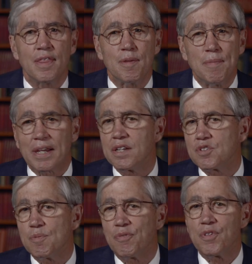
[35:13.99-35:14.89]
The
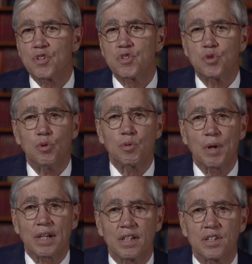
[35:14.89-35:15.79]
mechanism for this dual
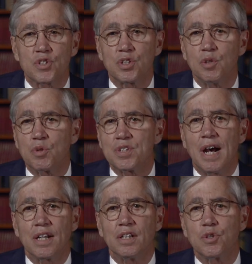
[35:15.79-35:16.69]
recognition was
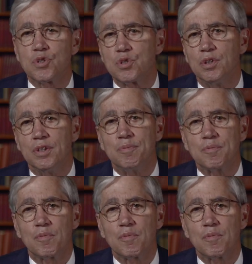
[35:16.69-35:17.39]
not understood.